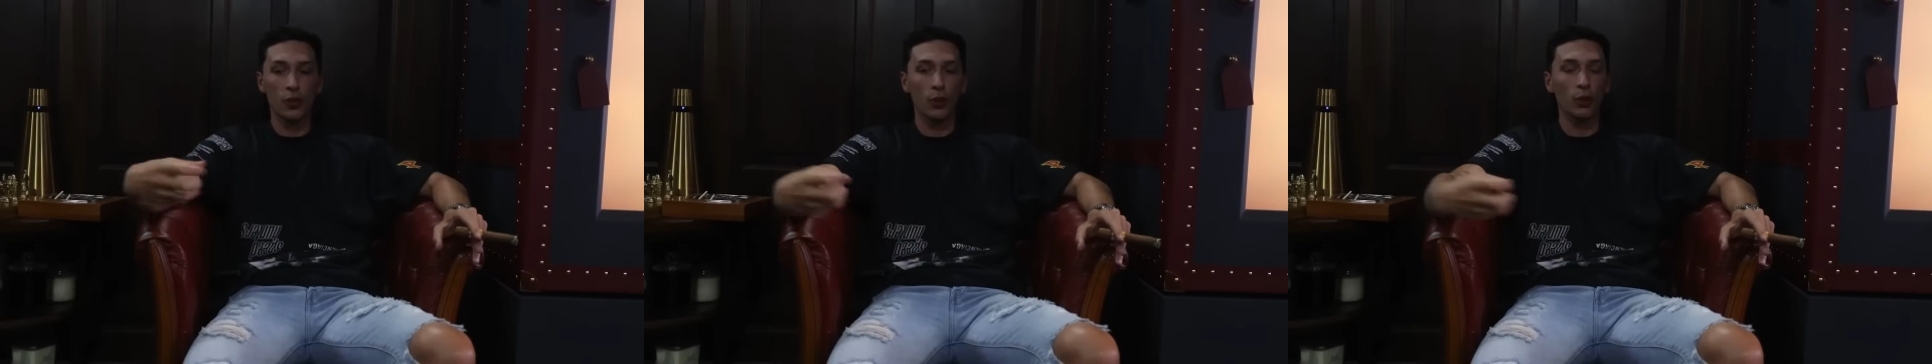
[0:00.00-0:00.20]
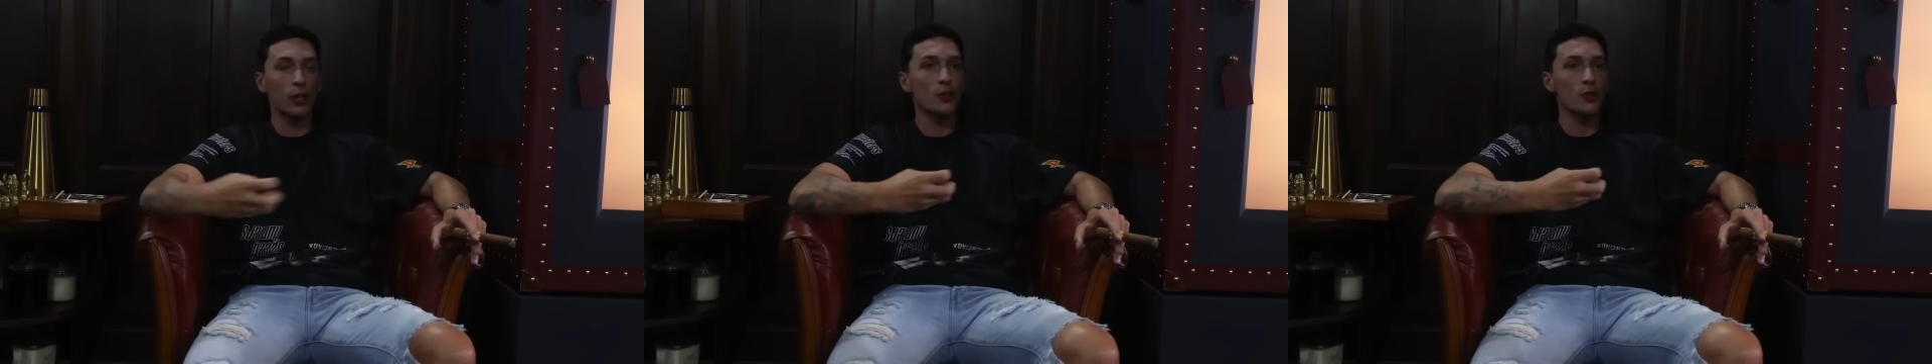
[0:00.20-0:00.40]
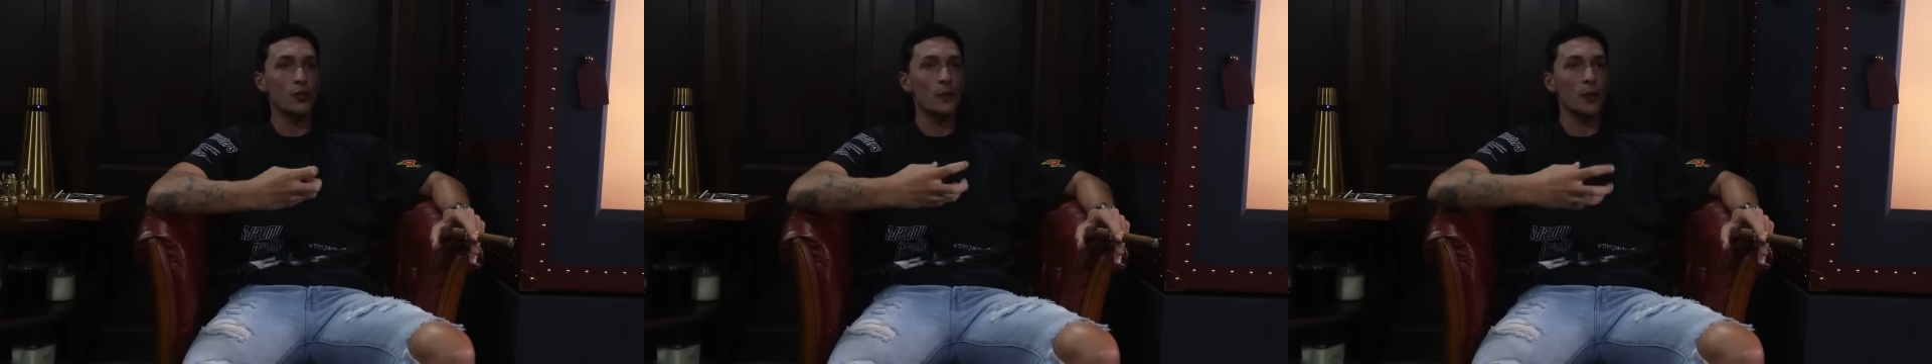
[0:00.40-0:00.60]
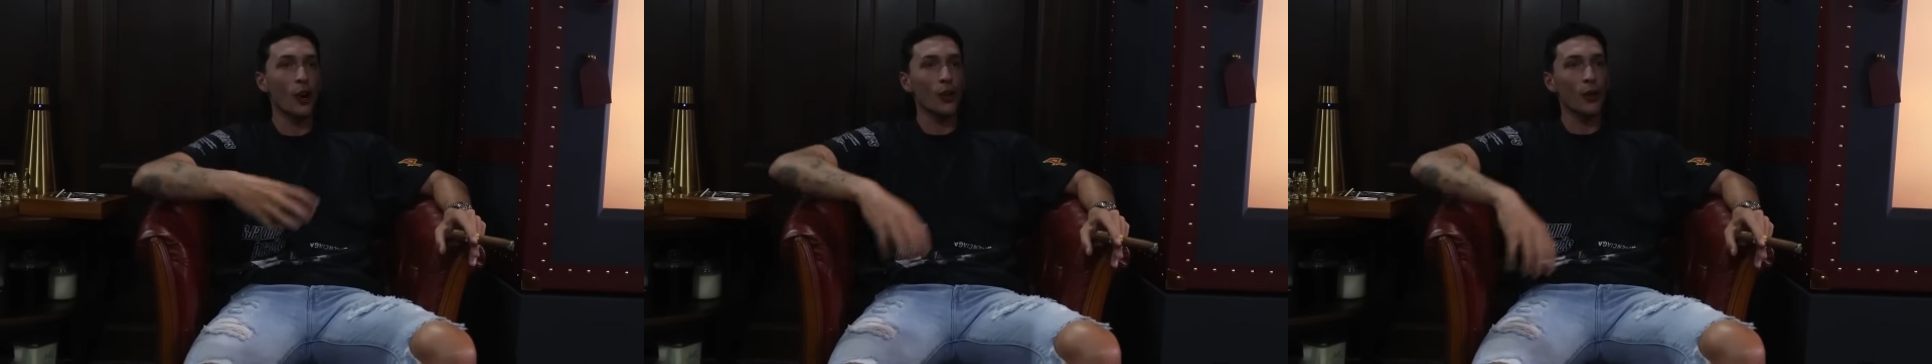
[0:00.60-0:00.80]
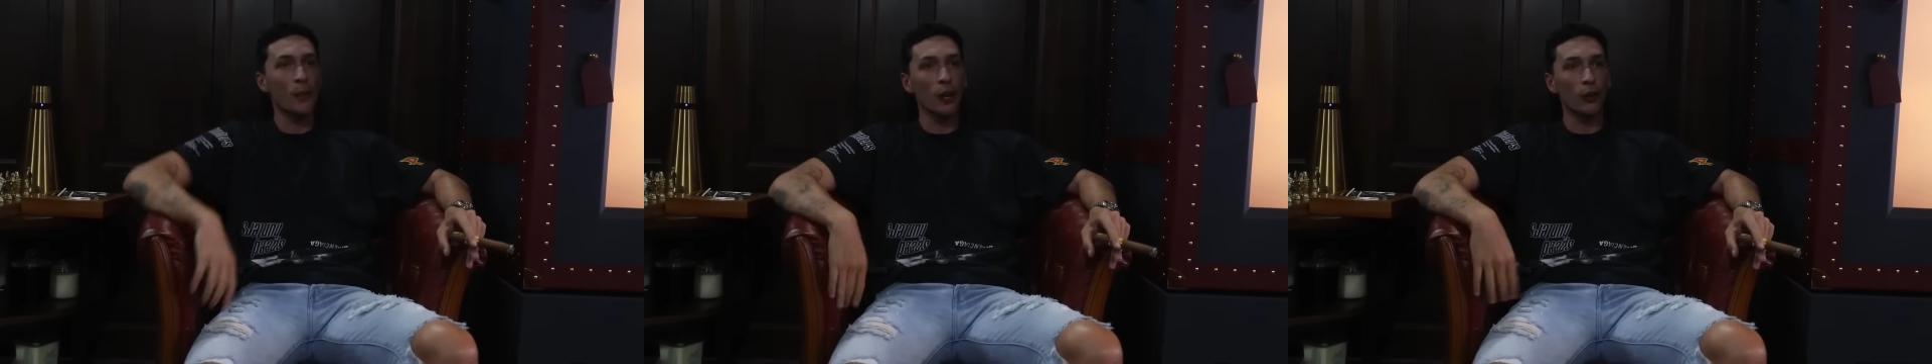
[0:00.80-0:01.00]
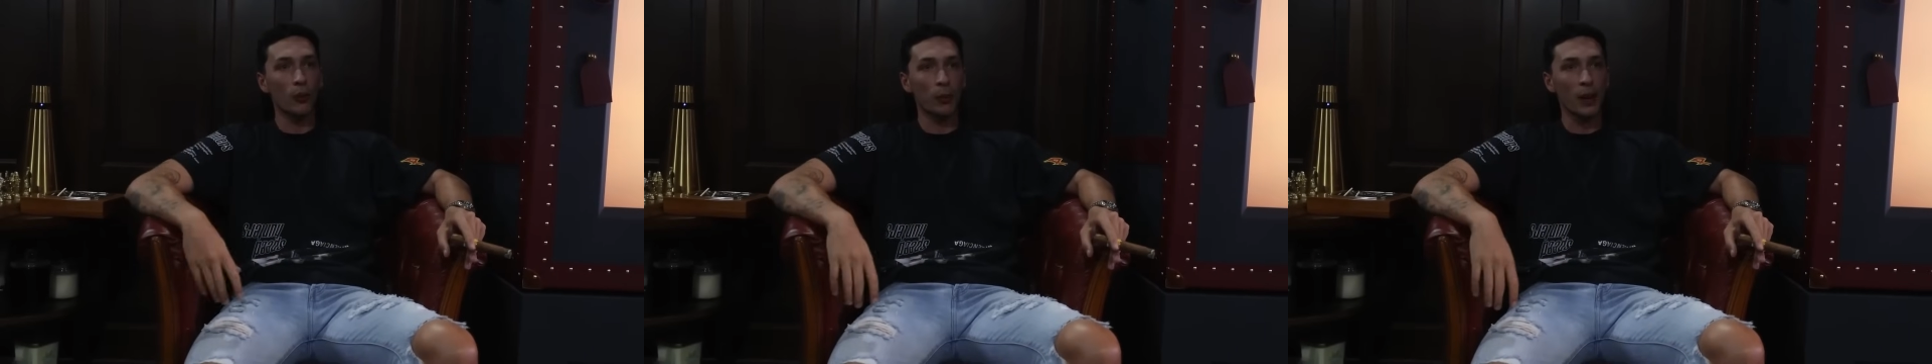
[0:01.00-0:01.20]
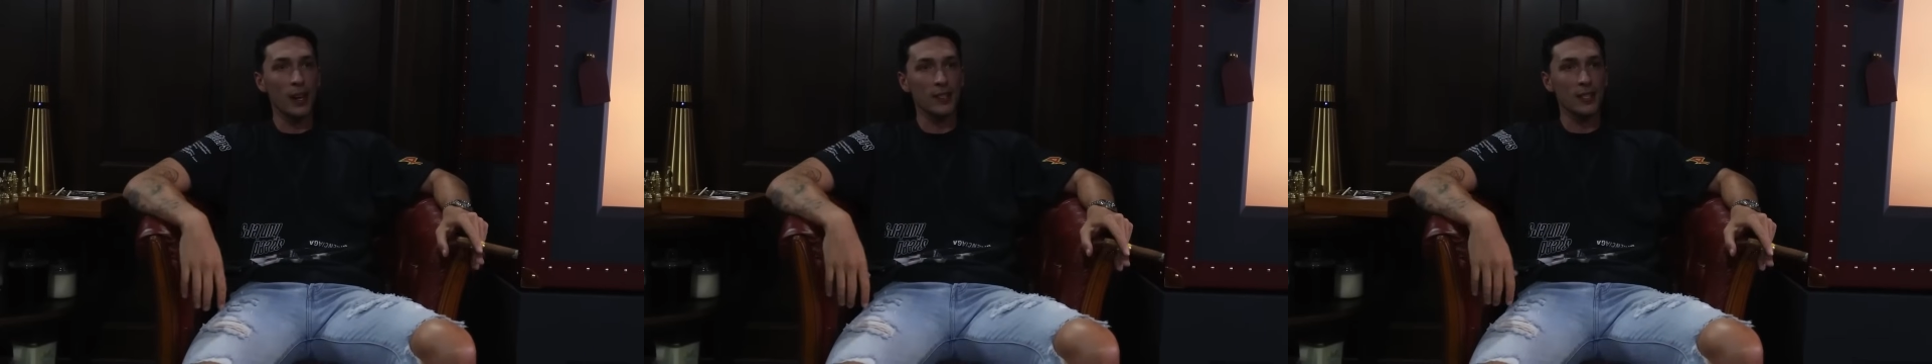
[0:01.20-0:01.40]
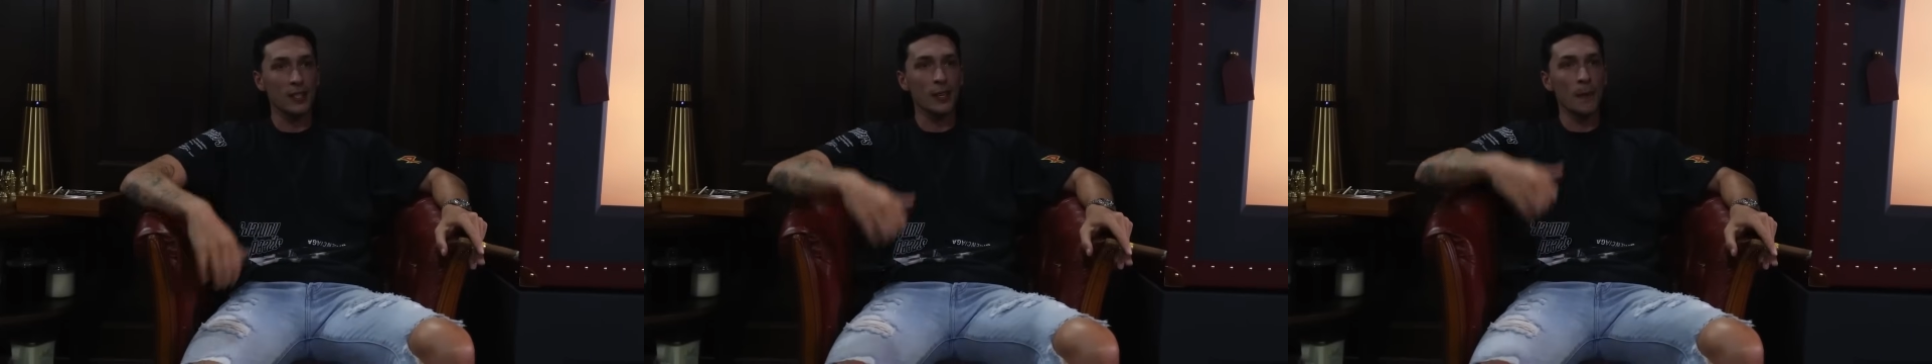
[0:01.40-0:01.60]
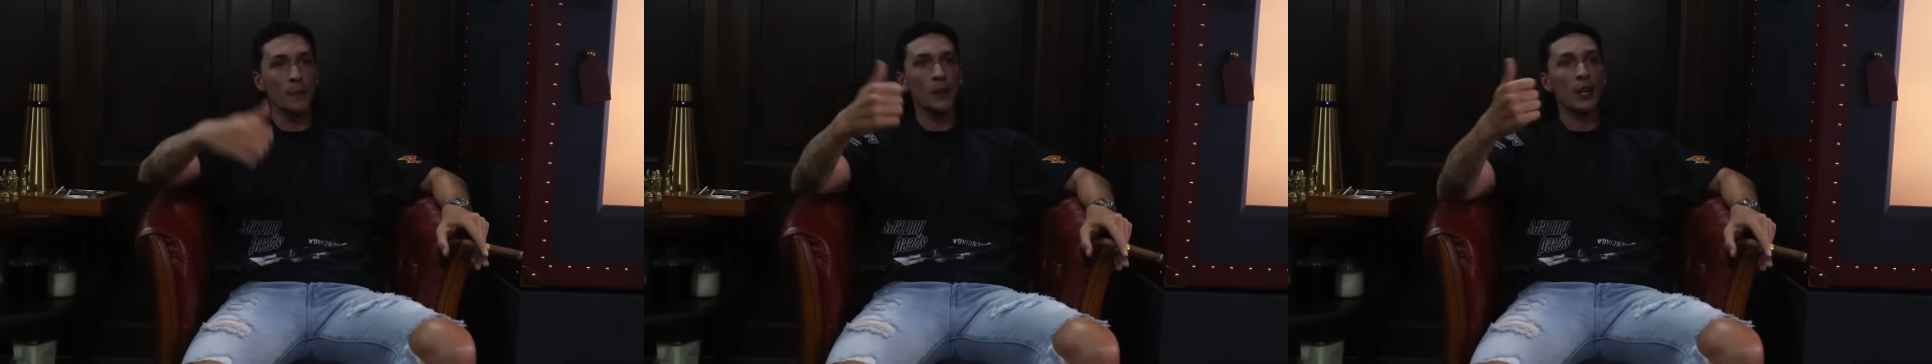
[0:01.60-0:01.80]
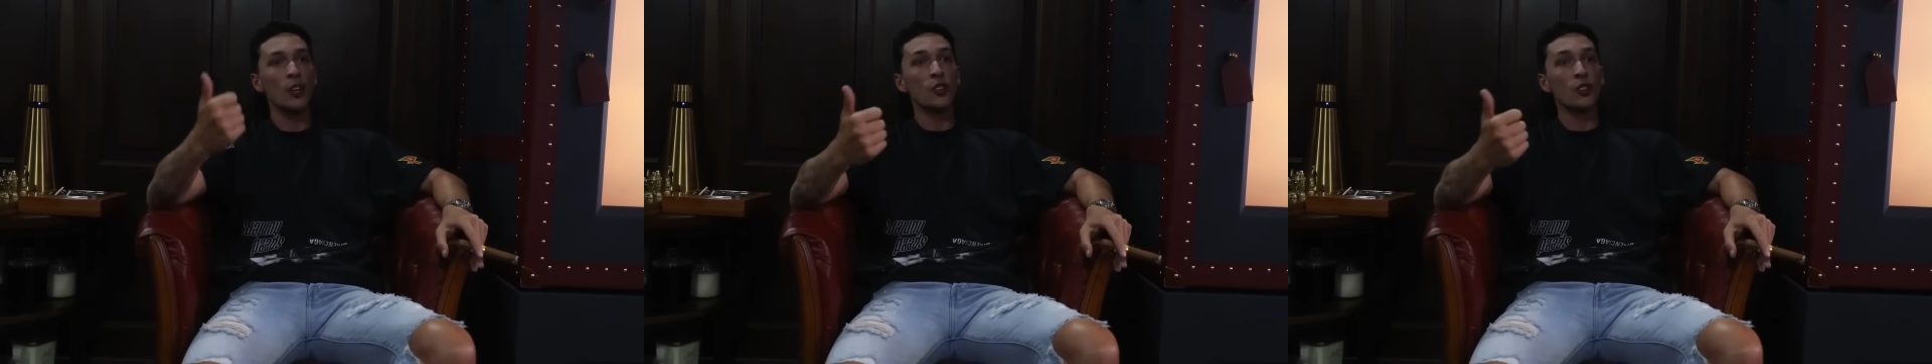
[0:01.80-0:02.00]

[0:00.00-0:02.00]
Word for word: So they're consuming all the microplastics.